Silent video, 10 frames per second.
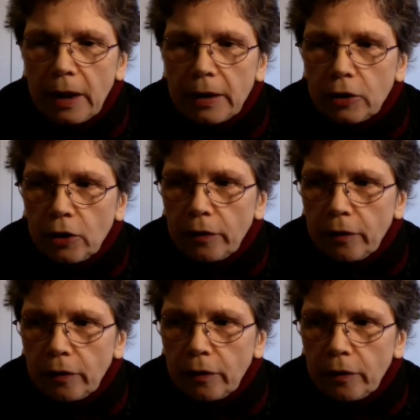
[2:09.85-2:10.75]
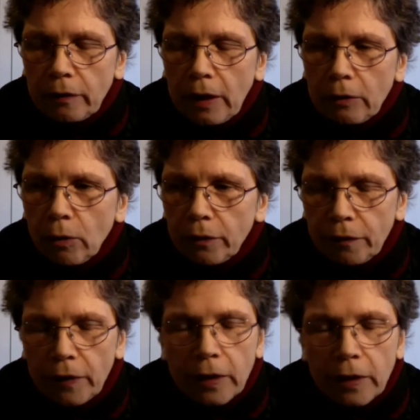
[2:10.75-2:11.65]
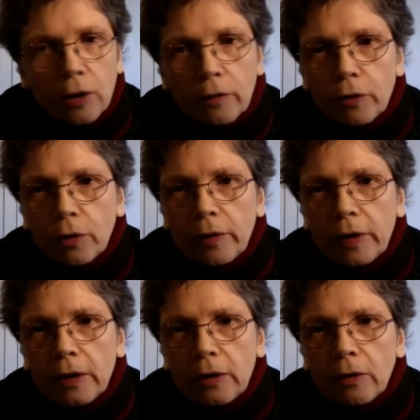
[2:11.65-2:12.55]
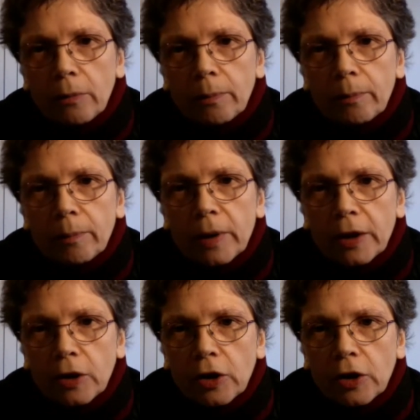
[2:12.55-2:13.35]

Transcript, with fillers: I was thinking of using bleach,